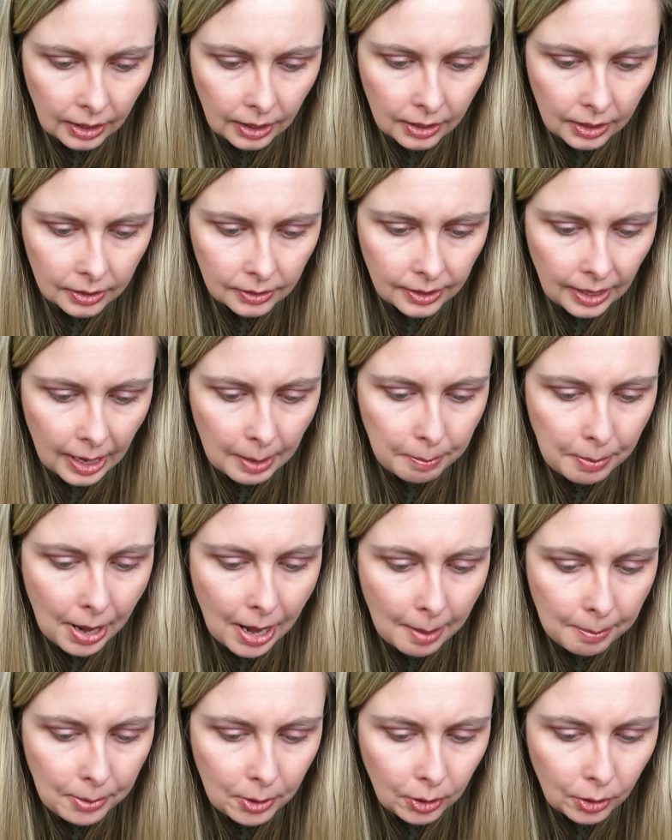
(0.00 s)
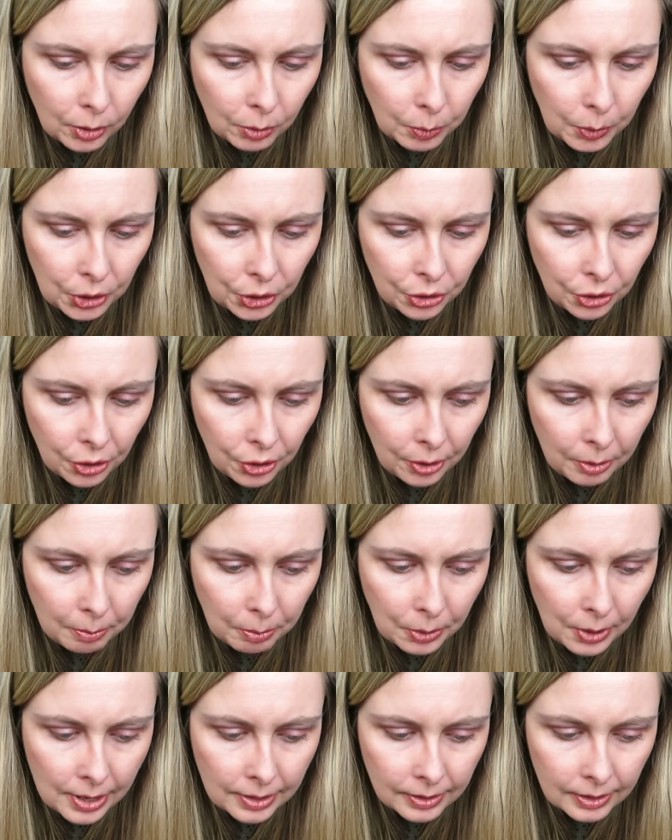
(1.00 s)
It is a popular return
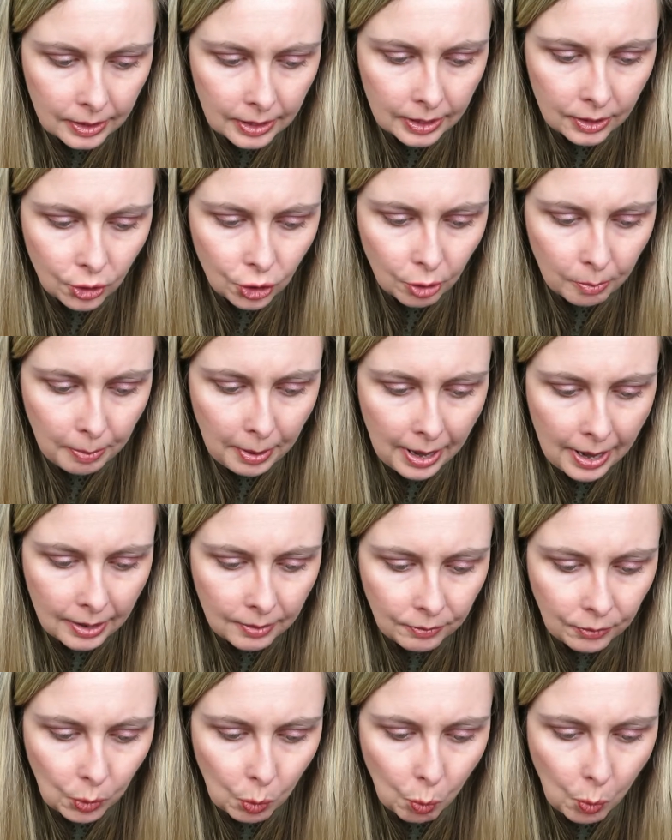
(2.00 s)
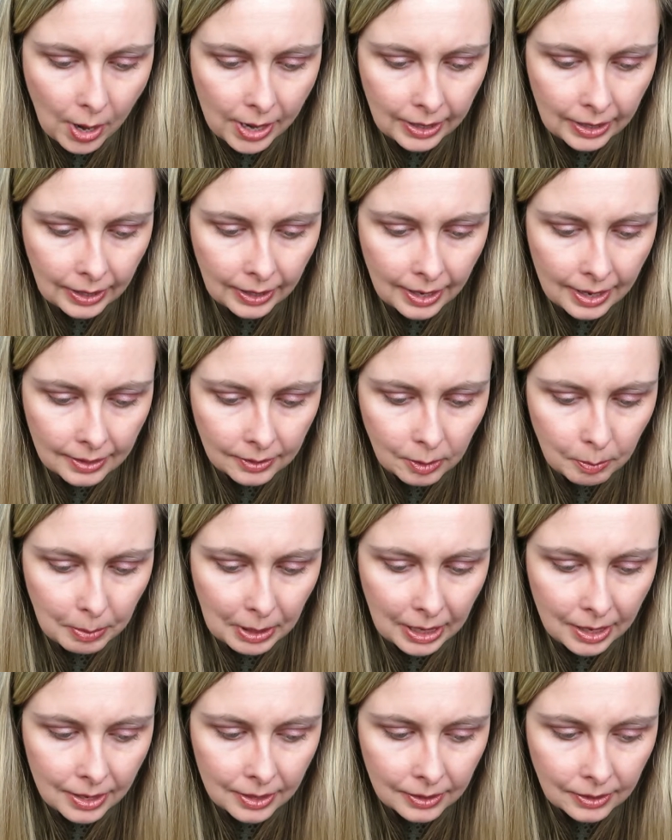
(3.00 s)
present in Japan for wedding guests
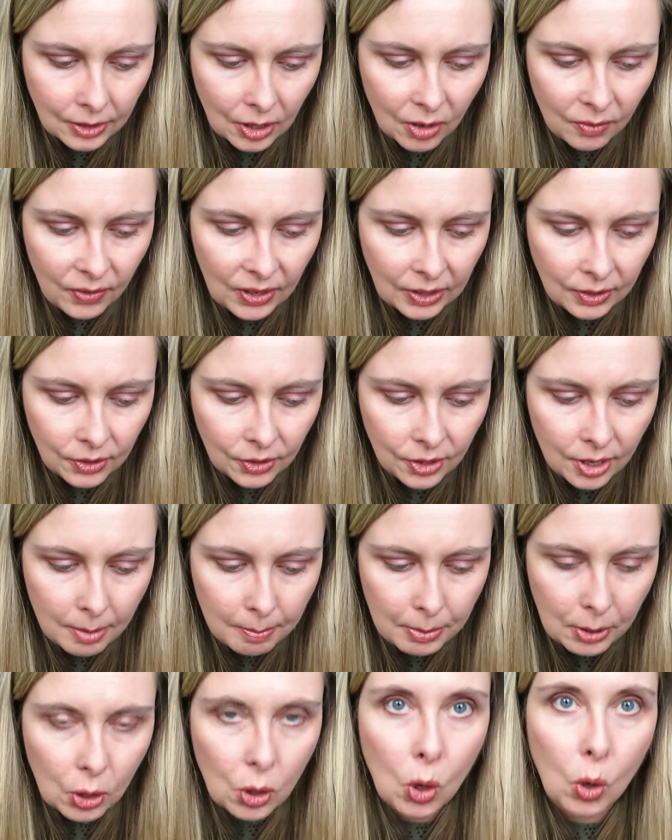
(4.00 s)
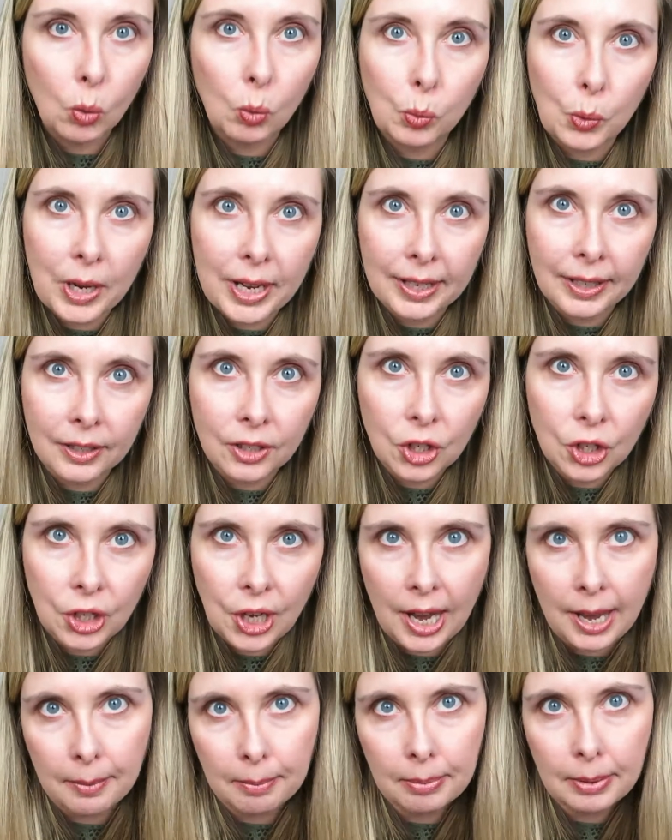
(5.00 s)
because of its typical ring
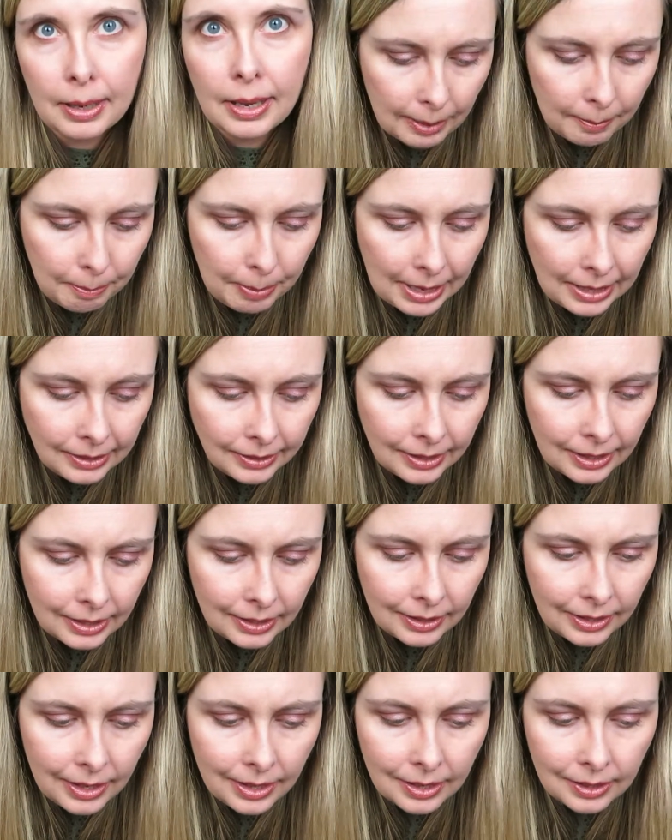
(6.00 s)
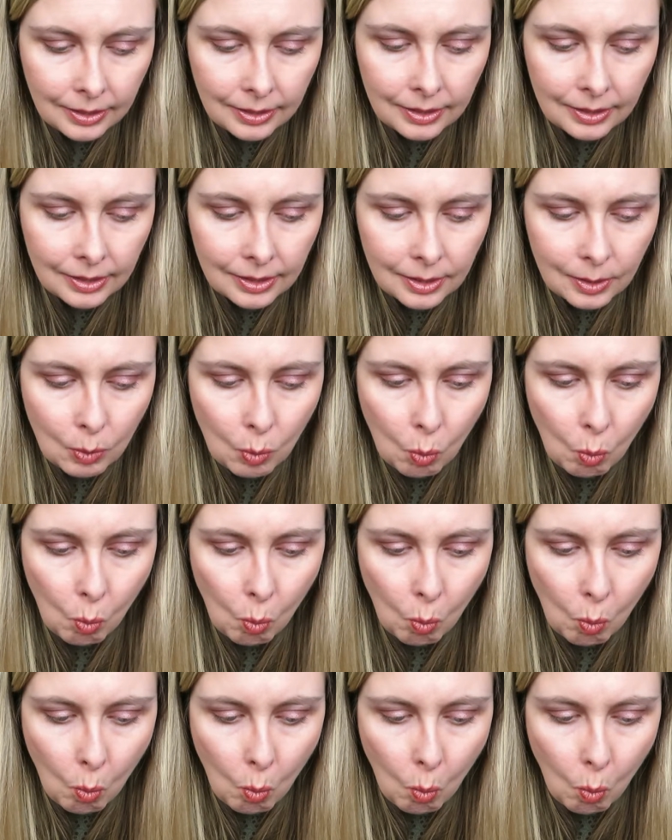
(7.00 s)
shape. Basically, this is
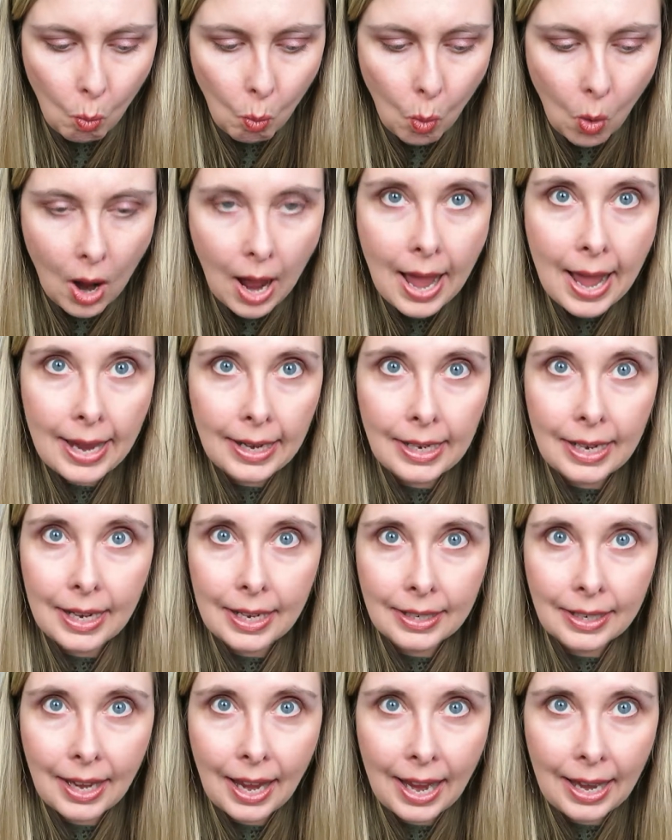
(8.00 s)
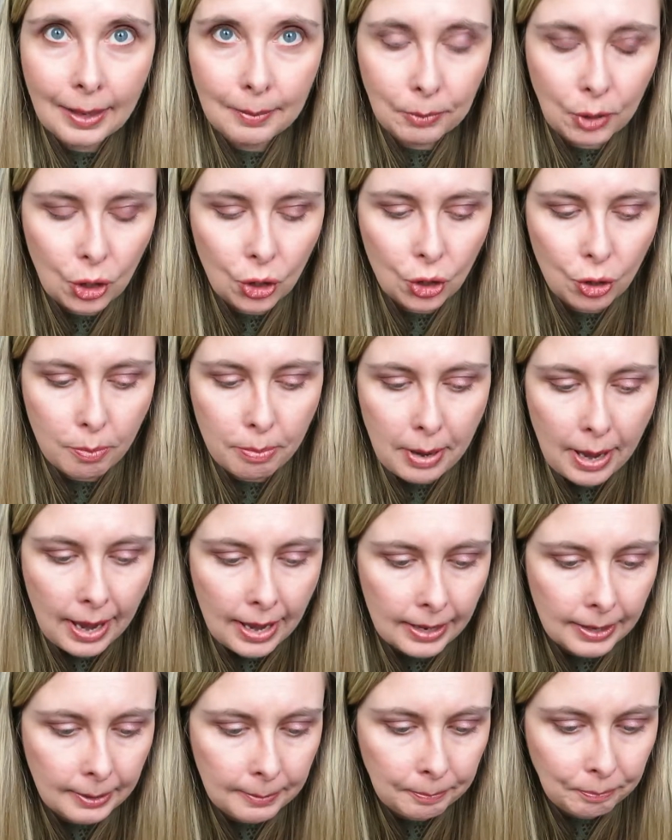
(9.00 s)
why it came to
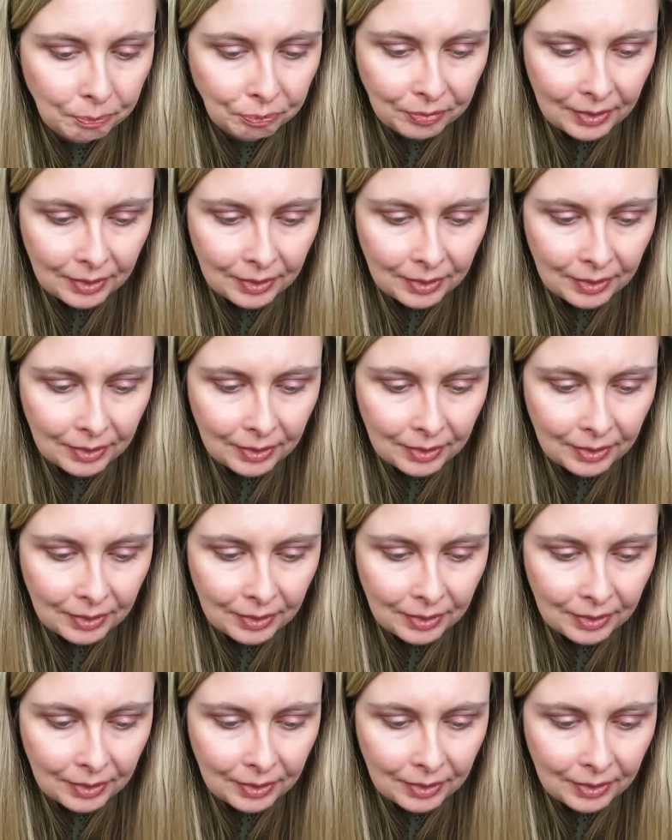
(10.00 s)
Japan.